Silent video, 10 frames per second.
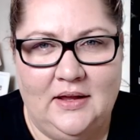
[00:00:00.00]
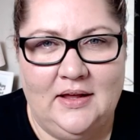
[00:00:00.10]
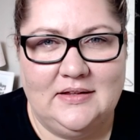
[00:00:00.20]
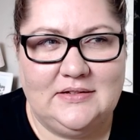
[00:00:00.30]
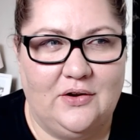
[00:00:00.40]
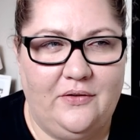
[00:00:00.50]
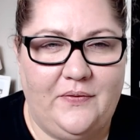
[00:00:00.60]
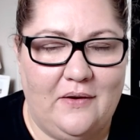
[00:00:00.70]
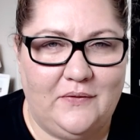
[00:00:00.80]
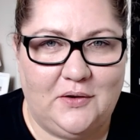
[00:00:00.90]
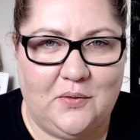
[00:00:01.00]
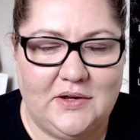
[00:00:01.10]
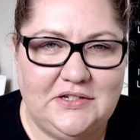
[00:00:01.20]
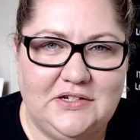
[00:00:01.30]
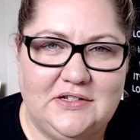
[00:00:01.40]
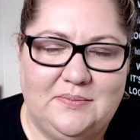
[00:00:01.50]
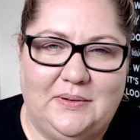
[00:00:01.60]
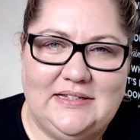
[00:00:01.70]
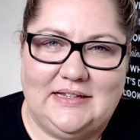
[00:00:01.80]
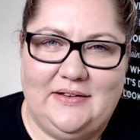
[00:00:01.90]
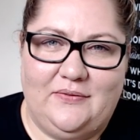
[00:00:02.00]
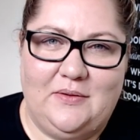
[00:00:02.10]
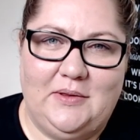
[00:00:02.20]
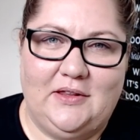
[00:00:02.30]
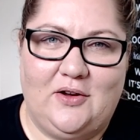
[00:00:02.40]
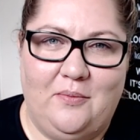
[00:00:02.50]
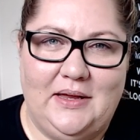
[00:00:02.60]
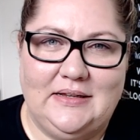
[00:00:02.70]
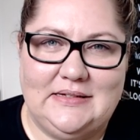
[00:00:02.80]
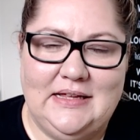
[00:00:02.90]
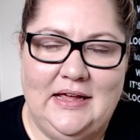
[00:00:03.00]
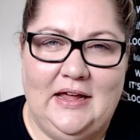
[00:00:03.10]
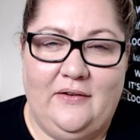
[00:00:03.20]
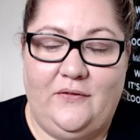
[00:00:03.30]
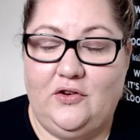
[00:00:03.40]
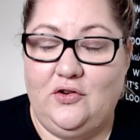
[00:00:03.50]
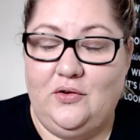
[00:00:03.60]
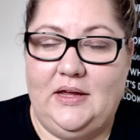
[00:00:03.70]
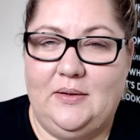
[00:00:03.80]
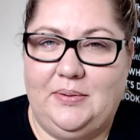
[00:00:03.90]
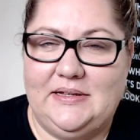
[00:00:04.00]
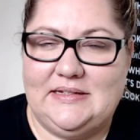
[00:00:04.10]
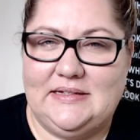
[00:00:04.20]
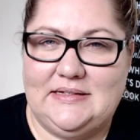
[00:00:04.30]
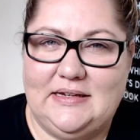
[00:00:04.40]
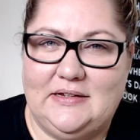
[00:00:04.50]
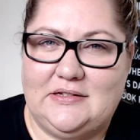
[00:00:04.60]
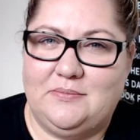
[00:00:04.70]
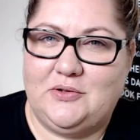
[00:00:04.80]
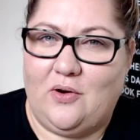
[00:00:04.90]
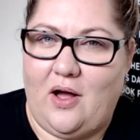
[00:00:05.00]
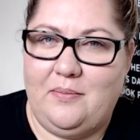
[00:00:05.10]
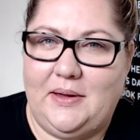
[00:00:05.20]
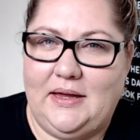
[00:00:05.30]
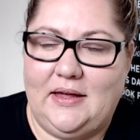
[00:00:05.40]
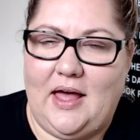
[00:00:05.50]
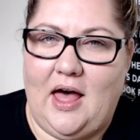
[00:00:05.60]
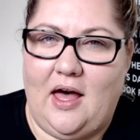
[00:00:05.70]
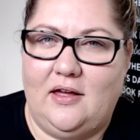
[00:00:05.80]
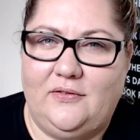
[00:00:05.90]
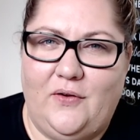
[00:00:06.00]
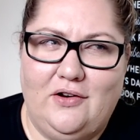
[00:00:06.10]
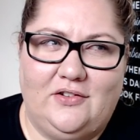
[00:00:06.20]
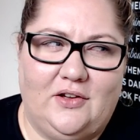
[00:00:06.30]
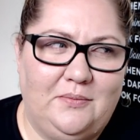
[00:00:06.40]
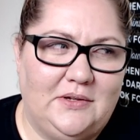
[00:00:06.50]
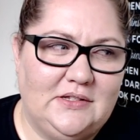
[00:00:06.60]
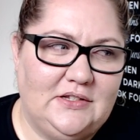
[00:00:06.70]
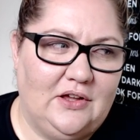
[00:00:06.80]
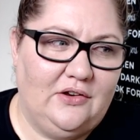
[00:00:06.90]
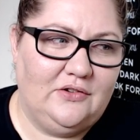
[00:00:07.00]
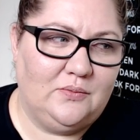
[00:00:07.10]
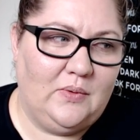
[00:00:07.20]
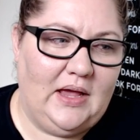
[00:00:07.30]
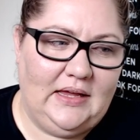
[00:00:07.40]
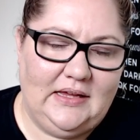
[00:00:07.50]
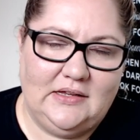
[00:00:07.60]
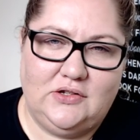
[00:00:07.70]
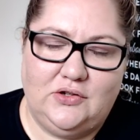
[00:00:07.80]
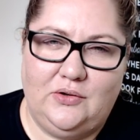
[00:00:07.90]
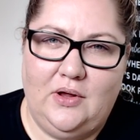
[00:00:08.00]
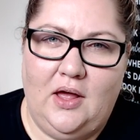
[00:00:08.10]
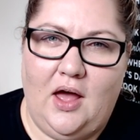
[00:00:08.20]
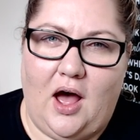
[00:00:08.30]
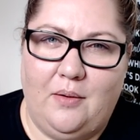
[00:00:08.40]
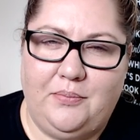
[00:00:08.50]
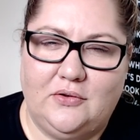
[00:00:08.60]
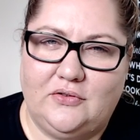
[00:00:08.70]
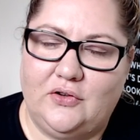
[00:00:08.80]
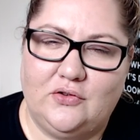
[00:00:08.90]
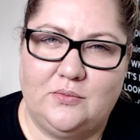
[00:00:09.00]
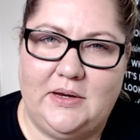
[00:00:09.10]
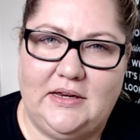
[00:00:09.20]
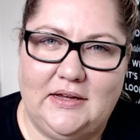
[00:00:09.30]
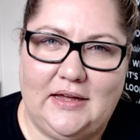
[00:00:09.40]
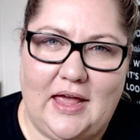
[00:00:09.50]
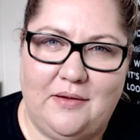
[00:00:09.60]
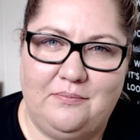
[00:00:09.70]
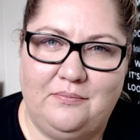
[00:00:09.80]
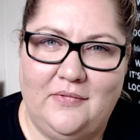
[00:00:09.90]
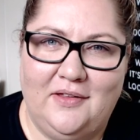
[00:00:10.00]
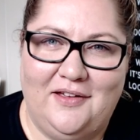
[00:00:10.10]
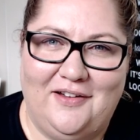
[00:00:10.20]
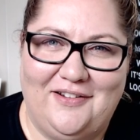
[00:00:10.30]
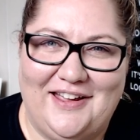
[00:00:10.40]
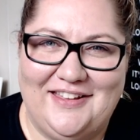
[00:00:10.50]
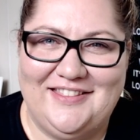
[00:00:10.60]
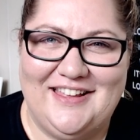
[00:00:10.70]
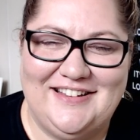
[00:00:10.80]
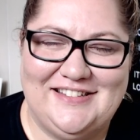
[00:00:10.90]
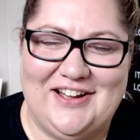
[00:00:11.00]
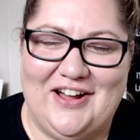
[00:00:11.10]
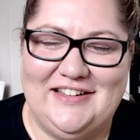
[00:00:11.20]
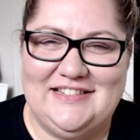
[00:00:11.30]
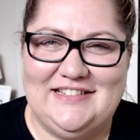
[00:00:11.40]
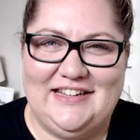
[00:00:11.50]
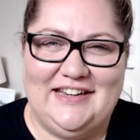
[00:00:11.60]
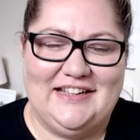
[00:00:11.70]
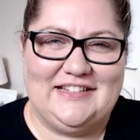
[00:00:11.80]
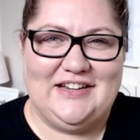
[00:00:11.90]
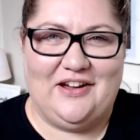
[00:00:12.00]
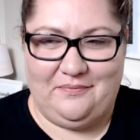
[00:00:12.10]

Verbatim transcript: So if you have any questions, please leave them in the comments. If you're new here, please consider subscribing. As far as I'm concerned, we're here to up your social media game. Okay, thanks guys, see you next time.